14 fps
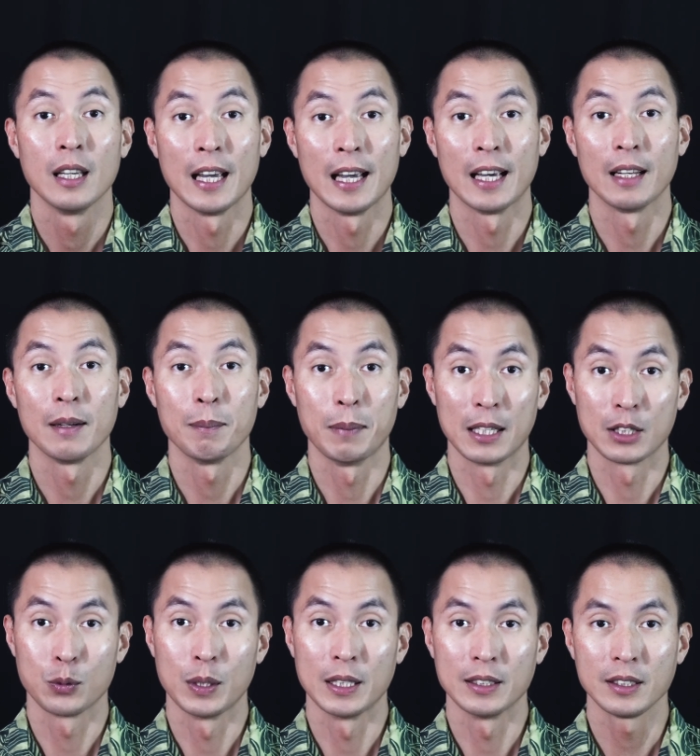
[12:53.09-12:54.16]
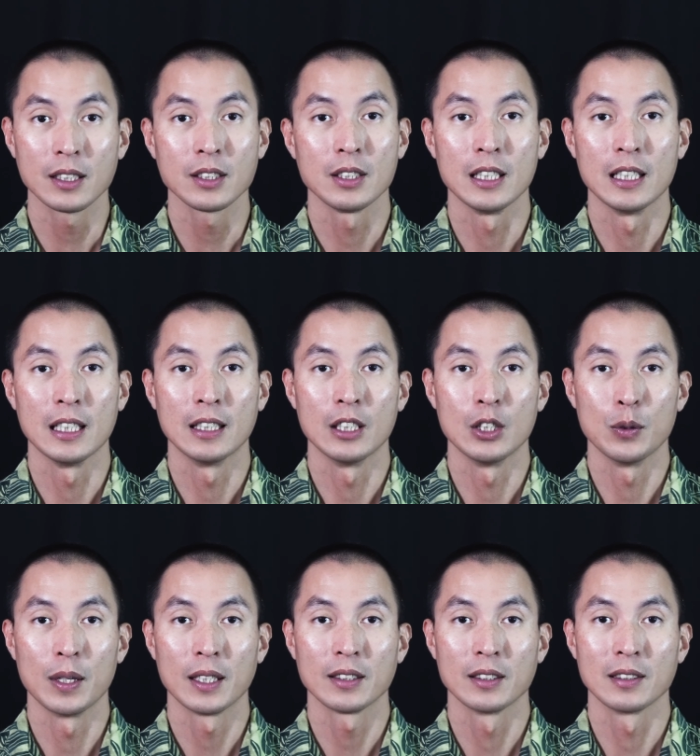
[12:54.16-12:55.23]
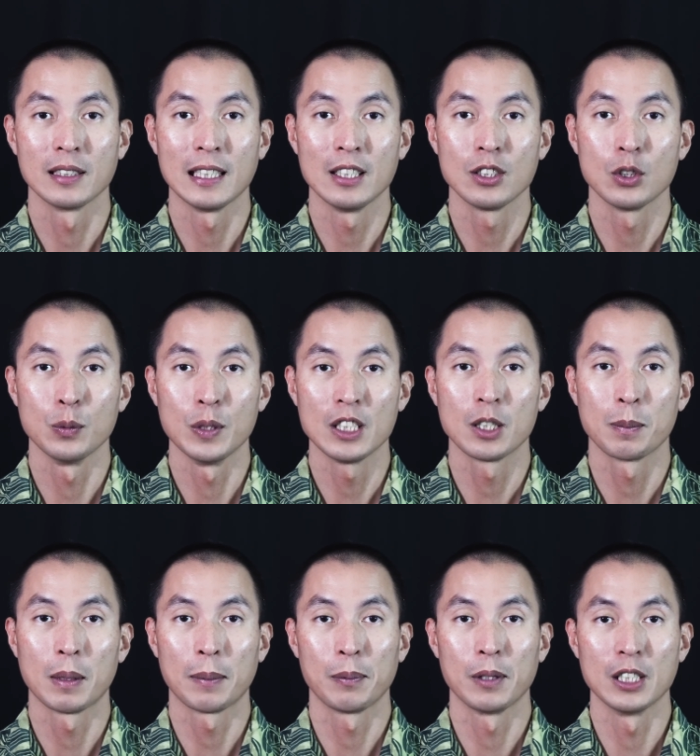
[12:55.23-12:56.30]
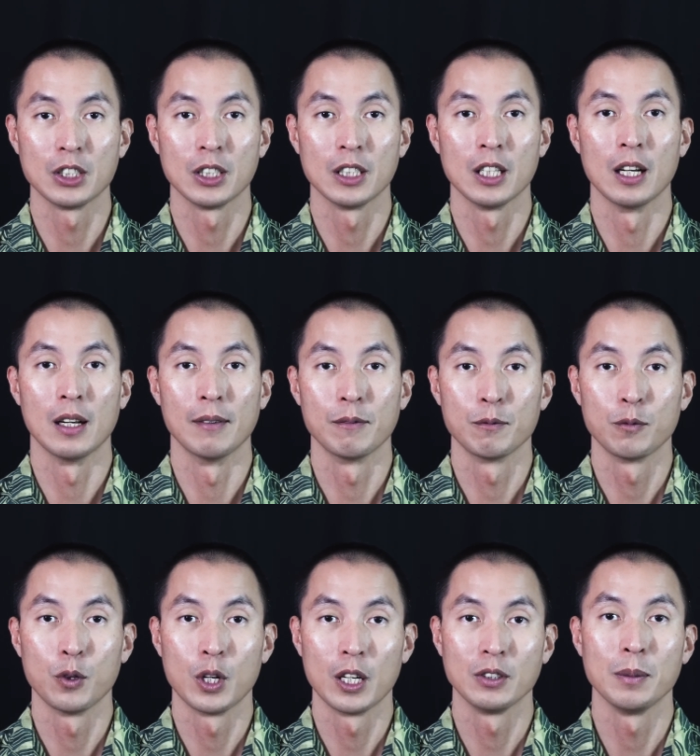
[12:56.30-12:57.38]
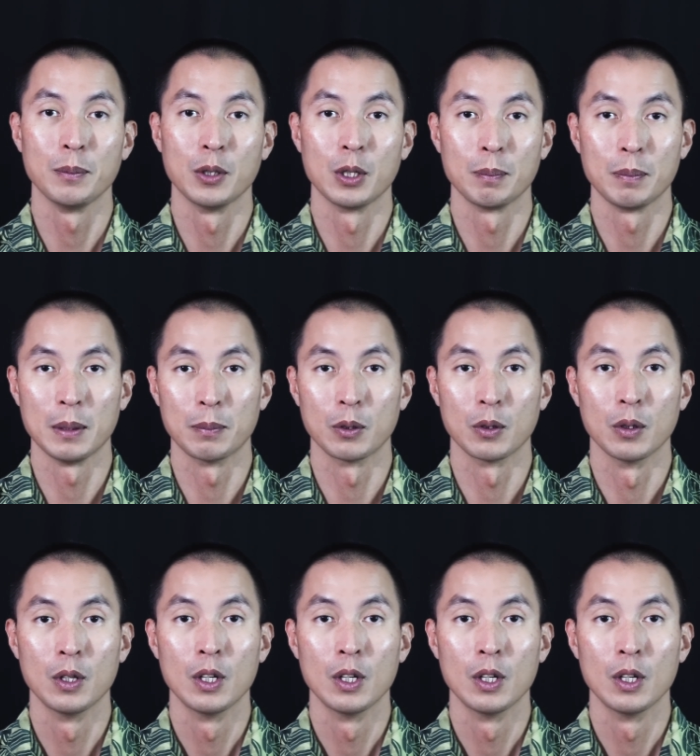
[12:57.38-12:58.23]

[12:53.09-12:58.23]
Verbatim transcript: and by 2060, the US is slated to reach a population of 400 million people,